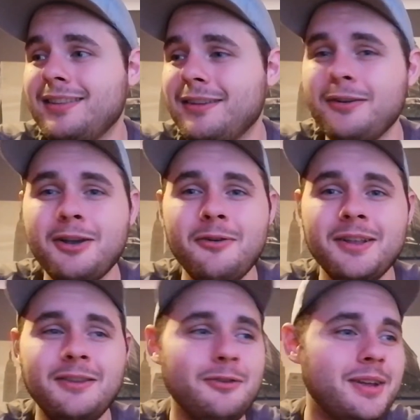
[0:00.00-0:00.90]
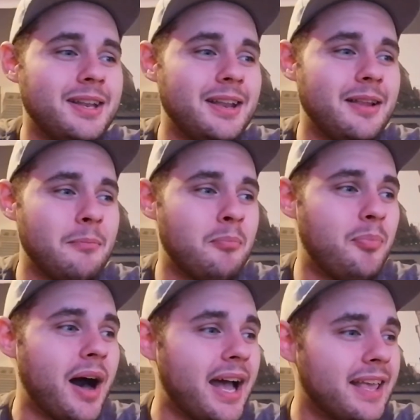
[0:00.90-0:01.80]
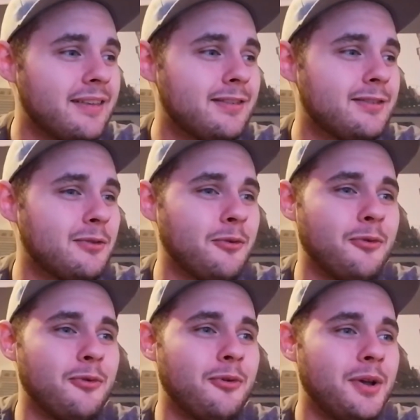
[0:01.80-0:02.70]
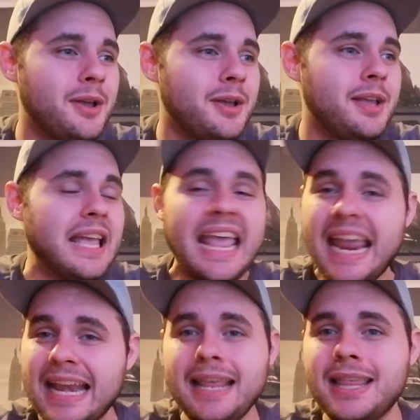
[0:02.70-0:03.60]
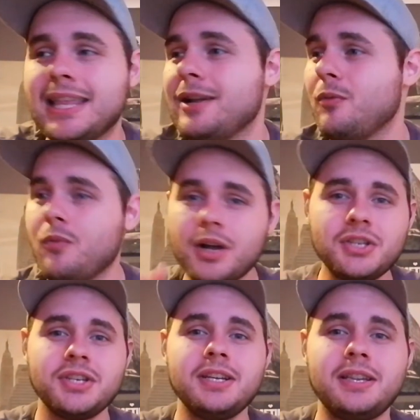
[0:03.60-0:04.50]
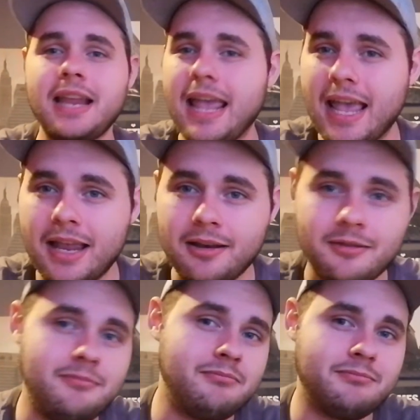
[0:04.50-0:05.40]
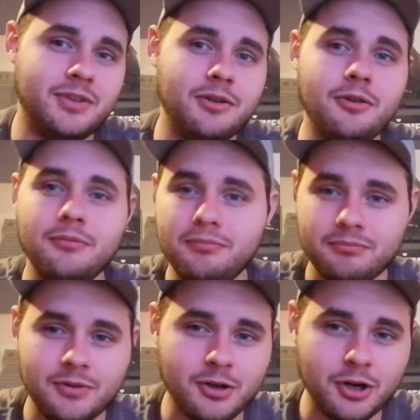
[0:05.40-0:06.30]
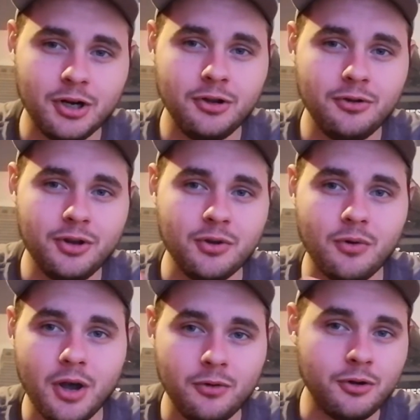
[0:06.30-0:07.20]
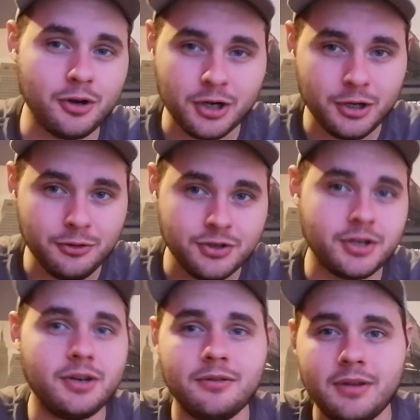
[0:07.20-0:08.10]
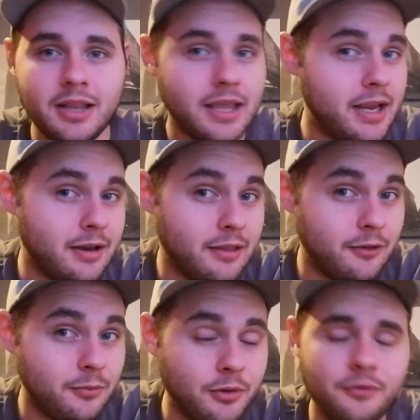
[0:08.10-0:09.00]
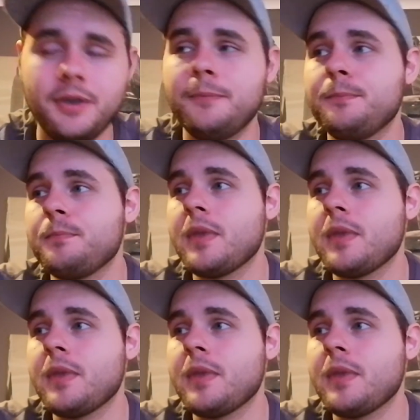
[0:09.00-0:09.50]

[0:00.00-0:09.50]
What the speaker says: don't go into it biased or anything. Watch it and conclude your own conclusion at the end of this movie.